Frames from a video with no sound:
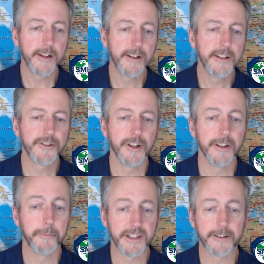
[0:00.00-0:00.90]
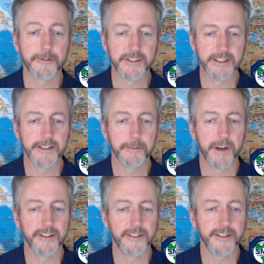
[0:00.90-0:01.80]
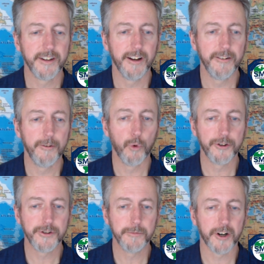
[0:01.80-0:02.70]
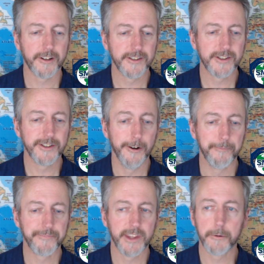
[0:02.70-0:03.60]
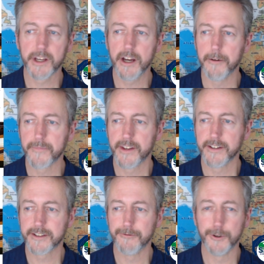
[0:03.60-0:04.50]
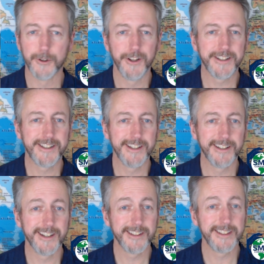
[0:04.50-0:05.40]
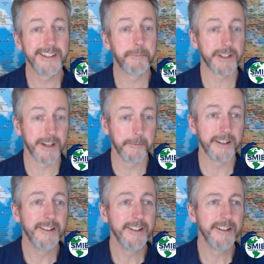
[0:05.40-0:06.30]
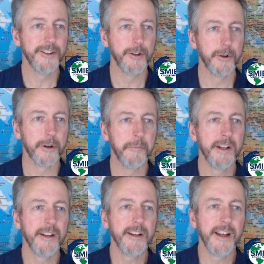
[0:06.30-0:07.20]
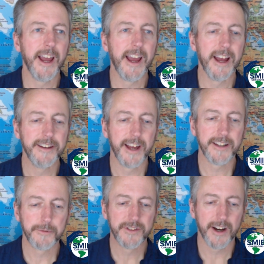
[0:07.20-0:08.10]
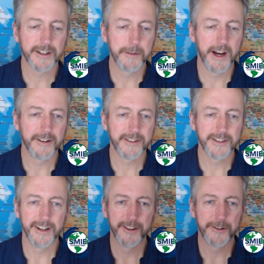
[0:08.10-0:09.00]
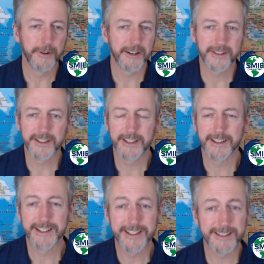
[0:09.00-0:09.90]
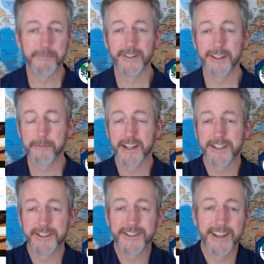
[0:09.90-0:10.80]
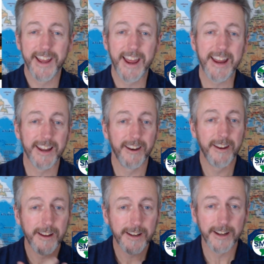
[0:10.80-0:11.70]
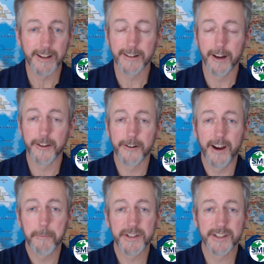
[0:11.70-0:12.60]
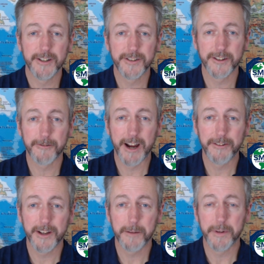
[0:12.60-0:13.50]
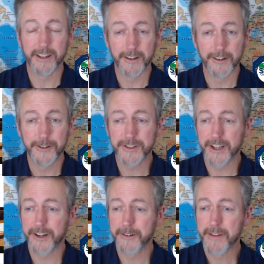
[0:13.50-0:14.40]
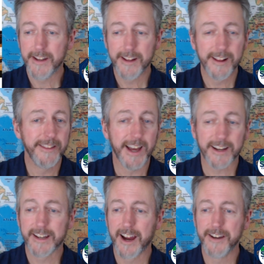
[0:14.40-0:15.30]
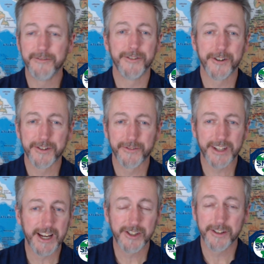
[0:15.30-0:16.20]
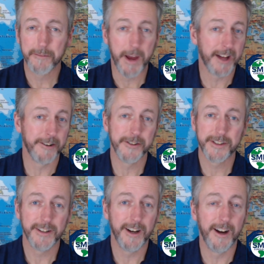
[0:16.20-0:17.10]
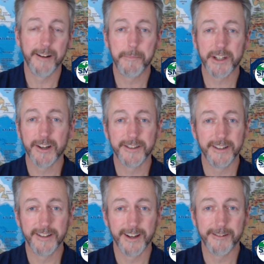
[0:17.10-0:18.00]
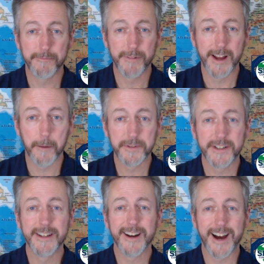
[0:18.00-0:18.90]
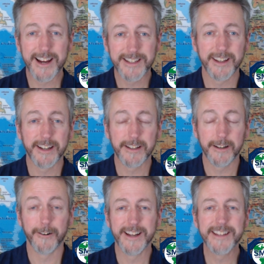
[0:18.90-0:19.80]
So they'll be increasingly dependent on one or two markets. So there we go. It's a rule that is becoming the norm. And as we talked about throughout this message today and in other episodes of the Roundup and in the newsletter, that kind of diversification matters because it helps insulate your